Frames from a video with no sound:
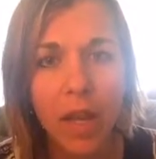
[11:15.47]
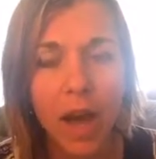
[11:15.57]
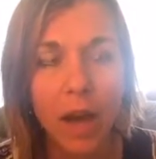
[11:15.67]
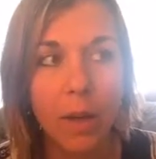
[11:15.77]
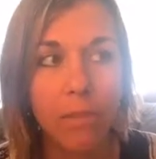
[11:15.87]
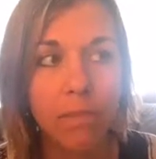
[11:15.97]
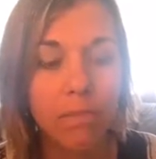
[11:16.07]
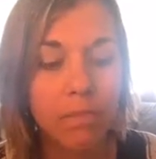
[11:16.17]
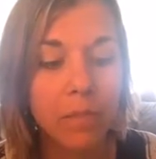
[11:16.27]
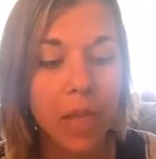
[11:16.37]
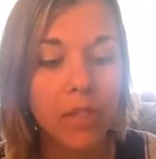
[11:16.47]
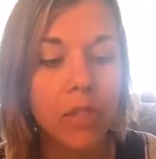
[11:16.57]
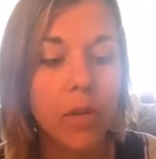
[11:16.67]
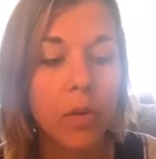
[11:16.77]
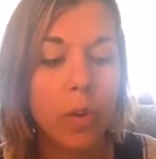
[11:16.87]
And
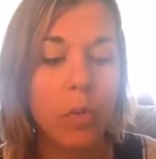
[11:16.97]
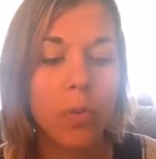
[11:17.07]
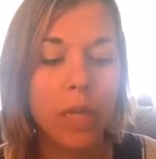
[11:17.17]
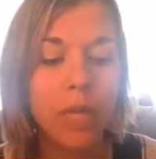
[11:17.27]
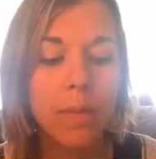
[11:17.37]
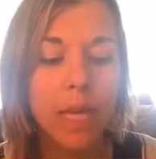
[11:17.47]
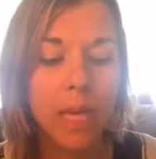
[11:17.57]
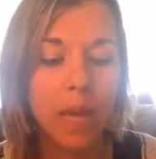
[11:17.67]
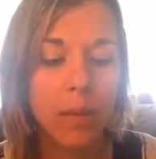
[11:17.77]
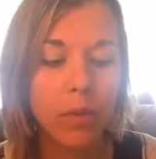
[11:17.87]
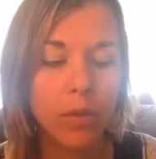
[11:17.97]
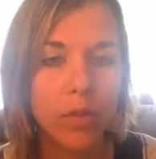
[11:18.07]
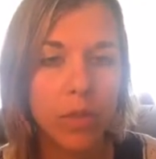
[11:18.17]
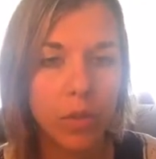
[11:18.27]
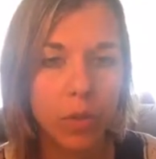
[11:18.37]
so really being able
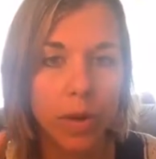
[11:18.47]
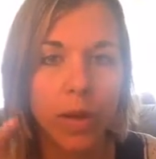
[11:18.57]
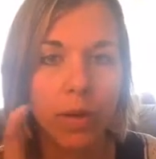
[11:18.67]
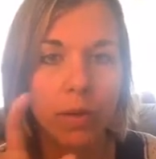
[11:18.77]
to